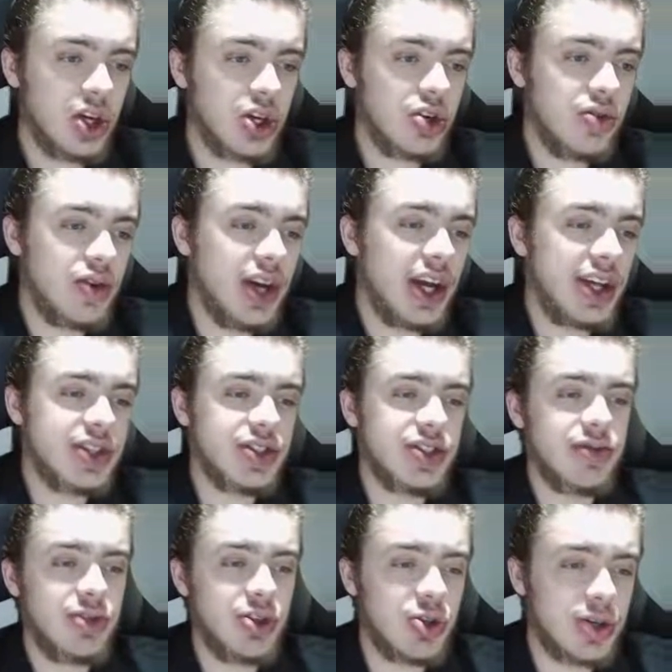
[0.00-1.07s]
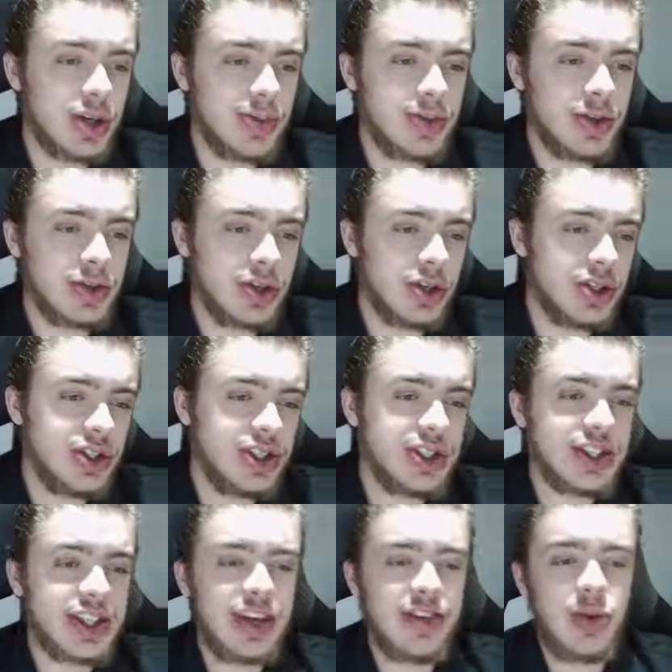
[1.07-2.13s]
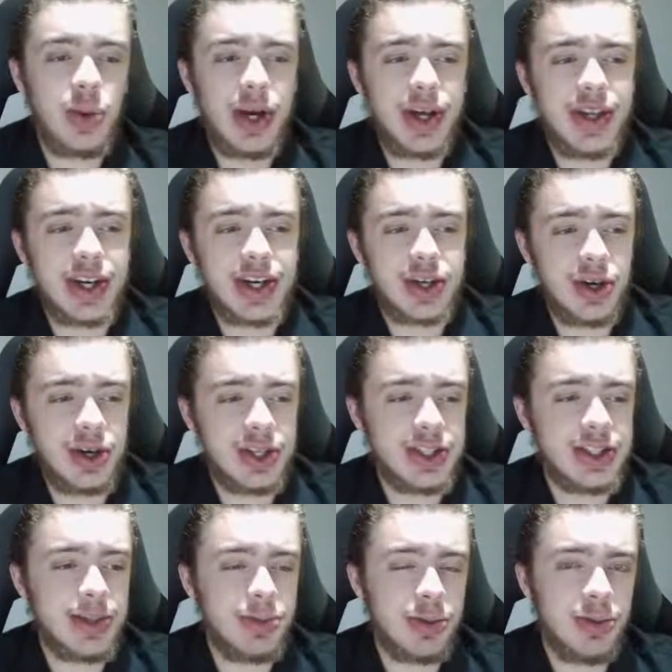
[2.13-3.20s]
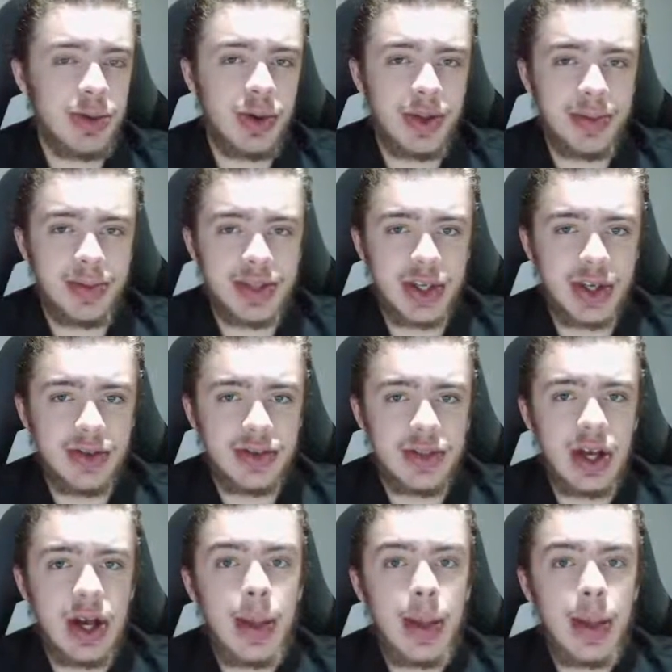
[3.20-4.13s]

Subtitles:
Creators of new cryptocurrencies give away their coins to promote themselves.